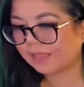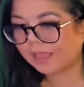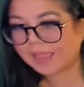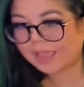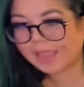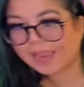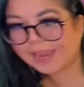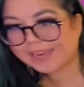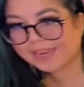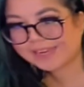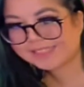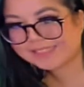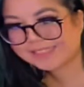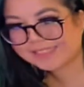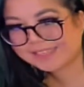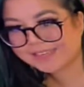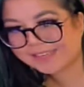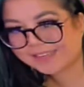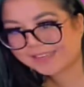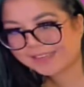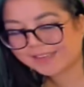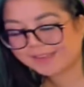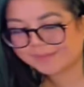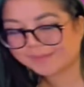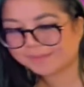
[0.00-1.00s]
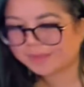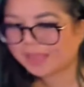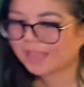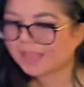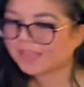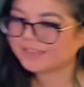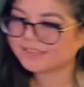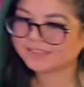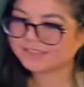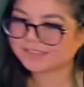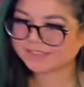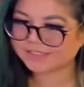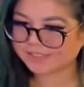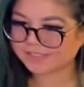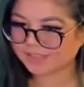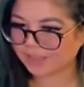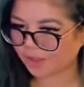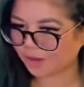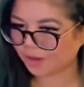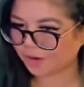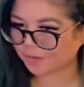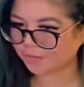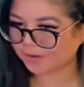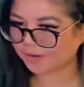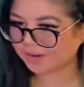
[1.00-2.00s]
Hey team!
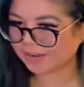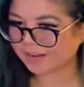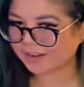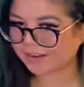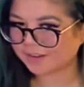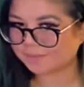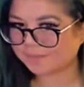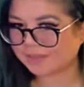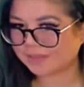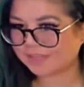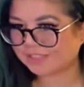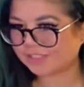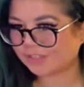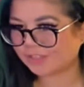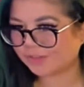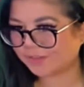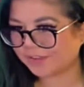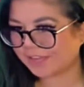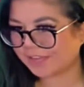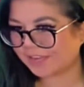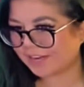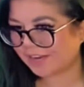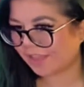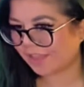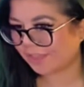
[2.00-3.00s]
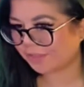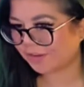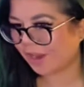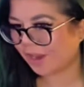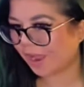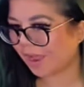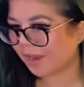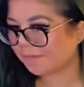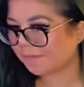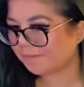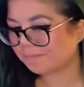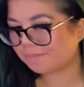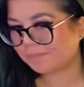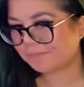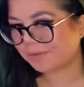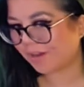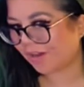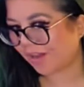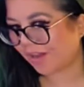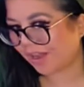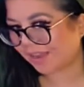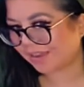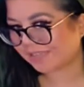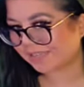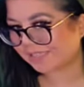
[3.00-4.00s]
So we're gonna be doing another
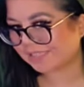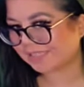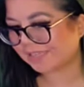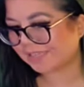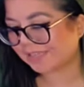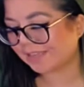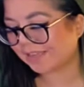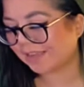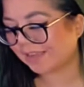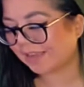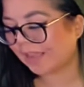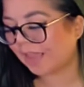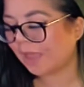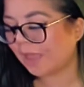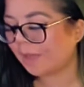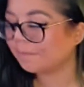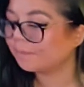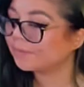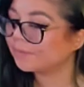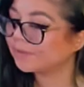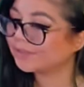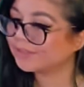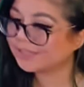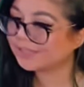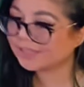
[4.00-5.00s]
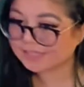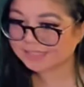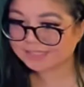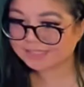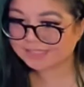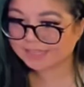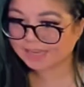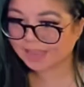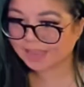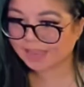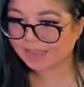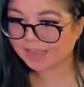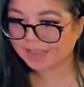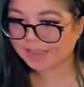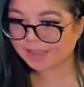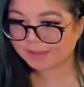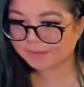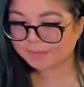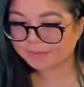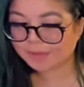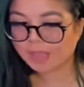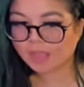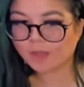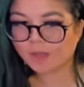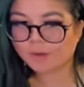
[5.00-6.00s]
unboxing, but this time
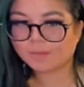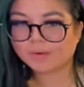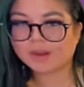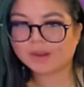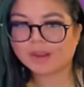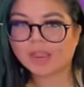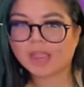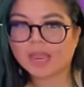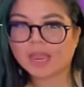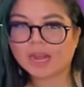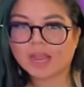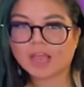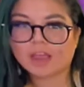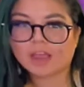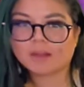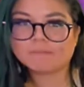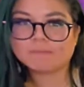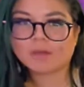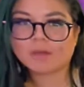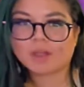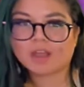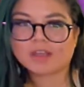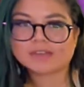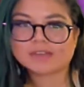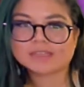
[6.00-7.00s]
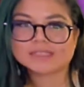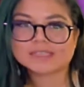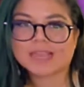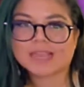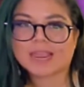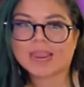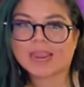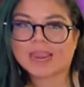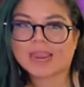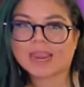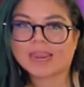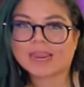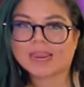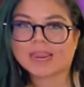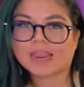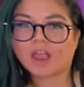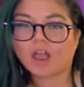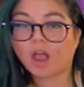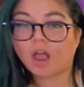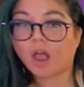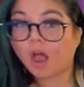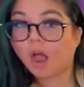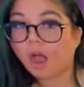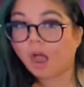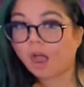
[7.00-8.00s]
we're gonna unbox a
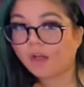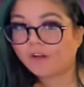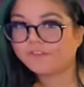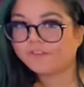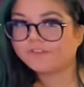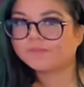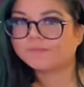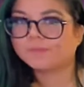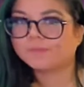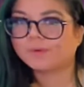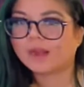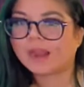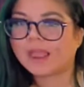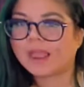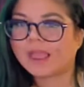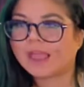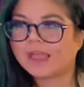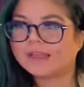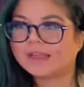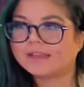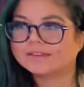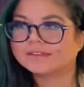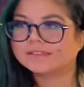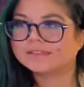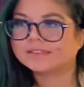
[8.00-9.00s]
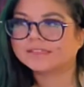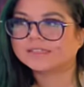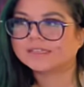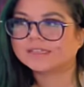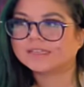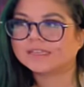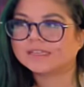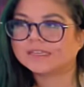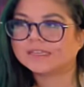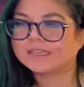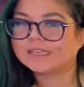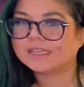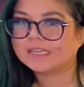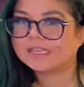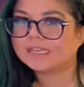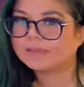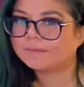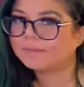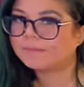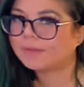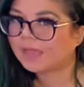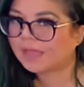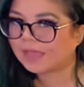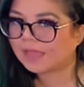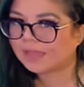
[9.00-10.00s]
off-brand
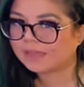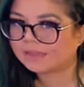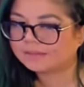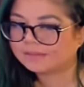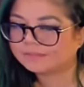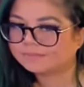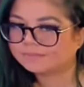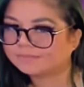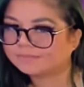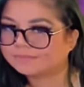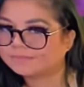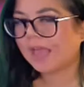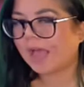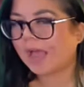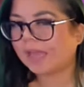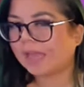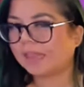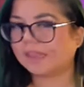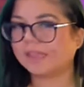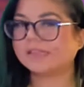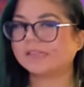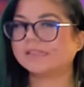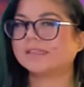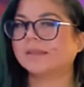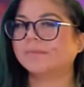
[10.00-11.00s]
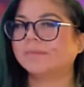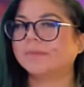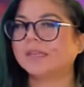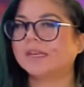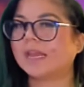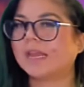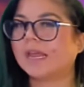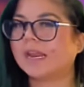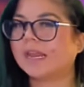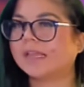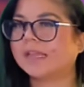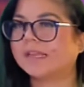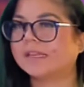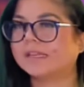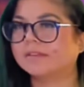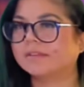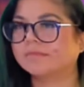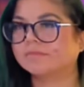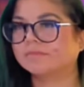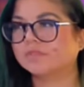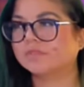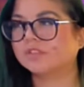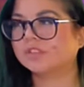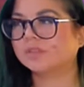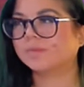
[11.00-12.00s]
keypad. I like something that I
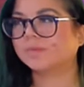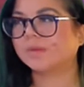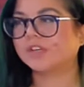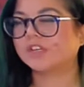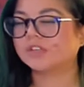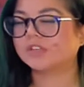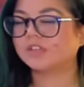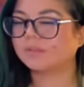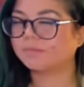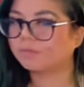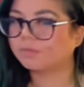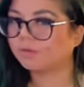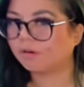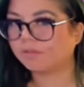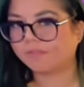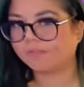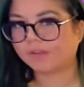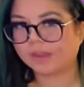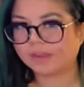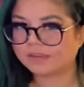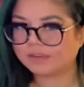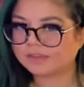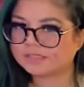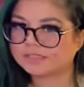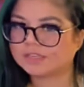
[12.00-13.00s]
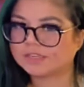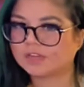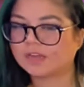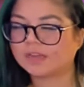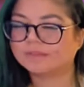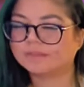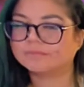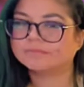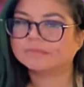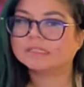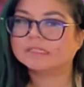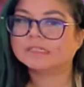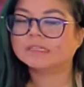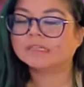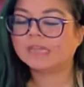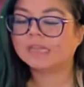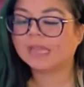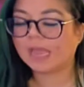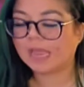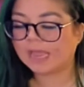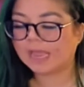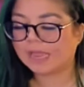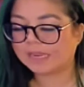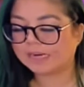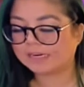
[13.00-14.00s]
can switch the profiles on
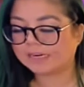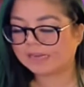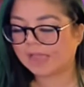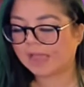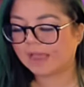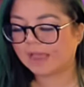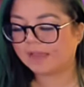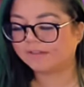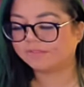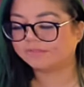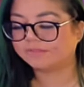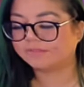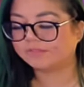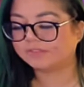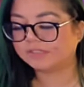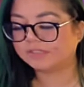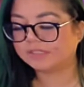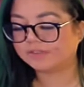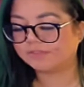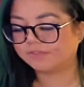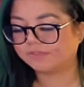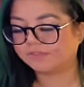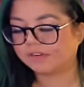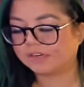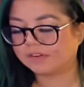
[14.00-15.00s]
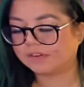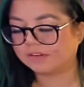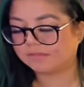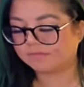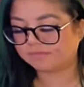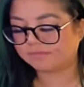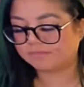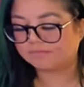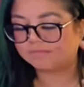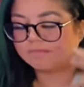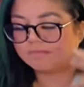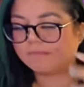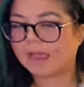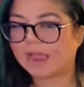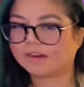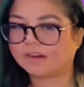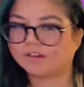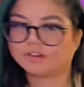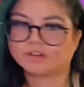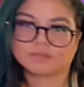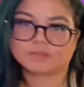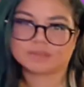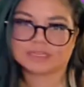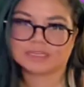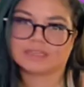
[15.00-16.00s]
and have different
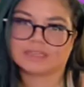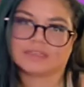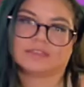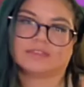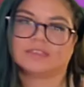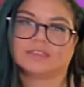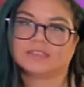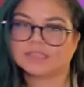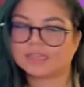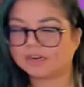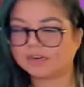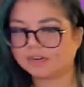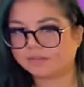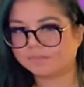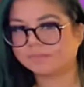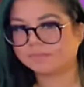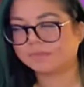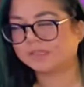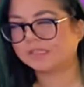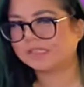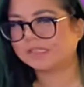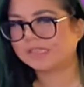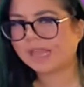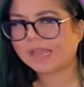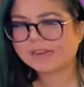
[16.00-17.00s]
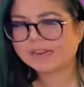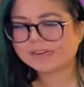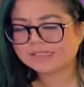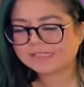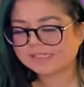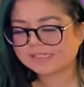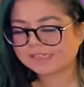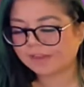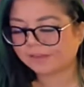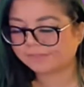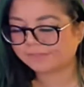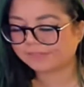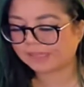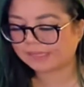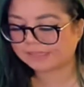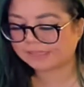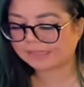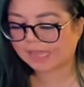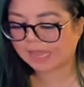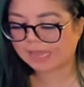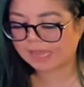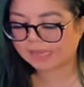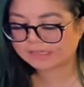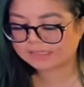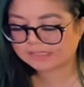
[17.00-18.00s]
macro key setups and stuff like
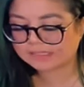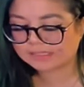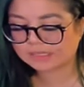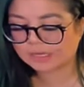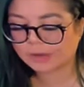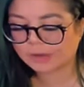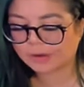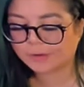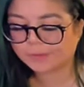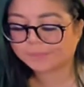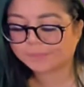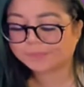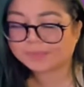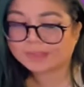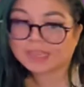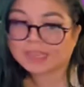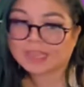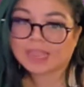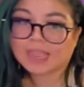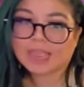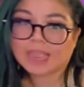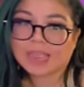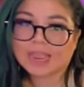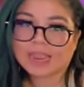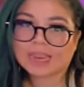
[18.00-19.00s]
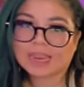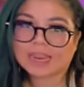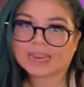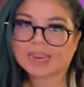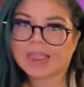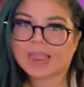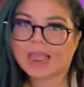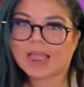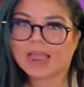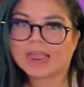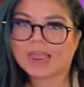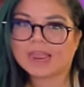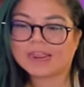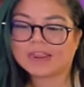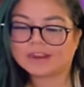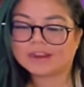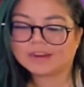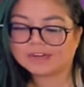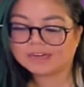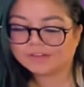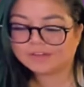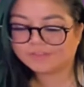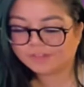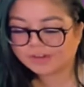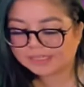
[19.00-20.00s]
that. So hey,
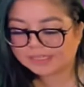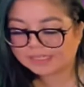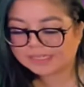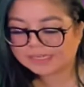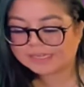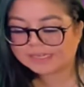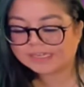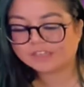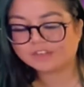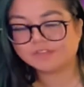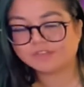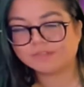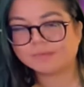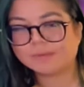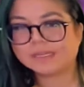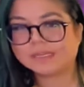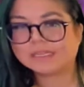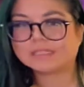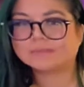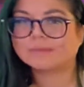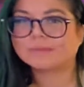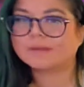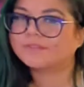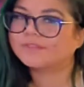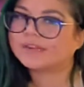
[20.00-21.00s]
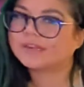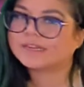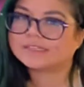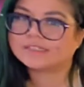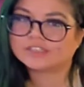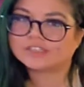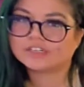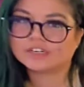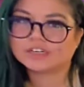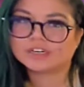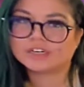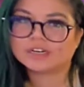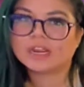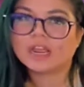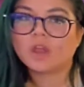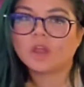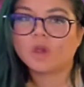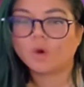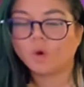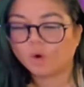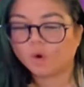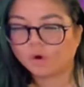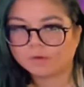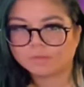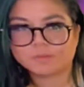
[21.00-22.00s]
I really need to replace my Razer
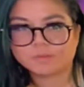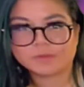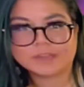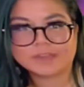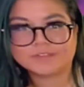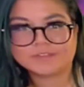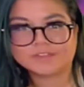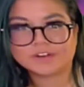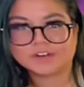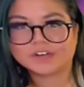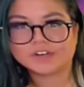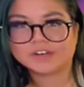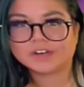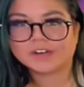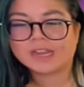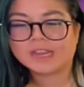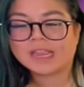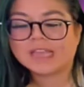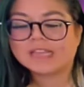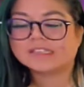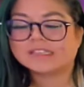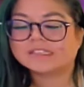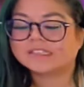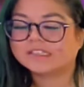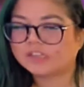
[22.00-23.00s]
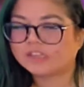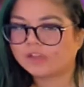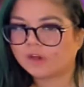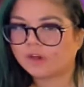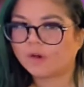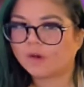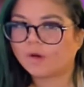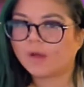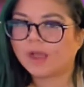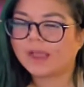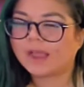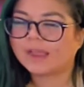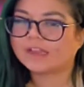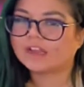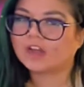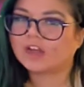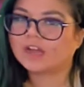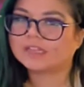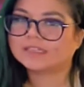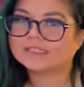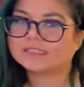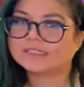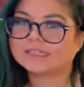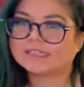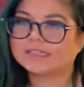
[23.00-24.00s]
Orb Weaver, so I
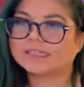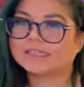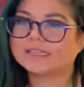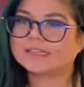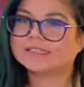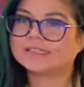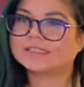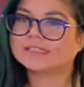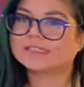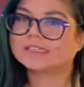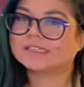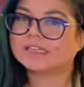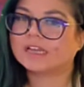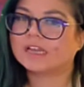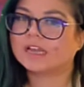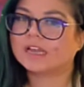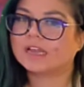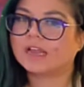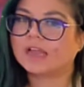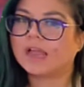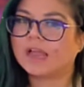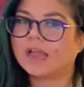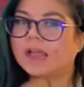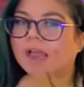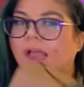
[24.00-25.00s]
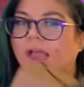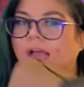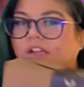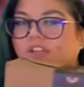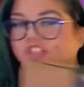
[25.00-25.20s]
got this El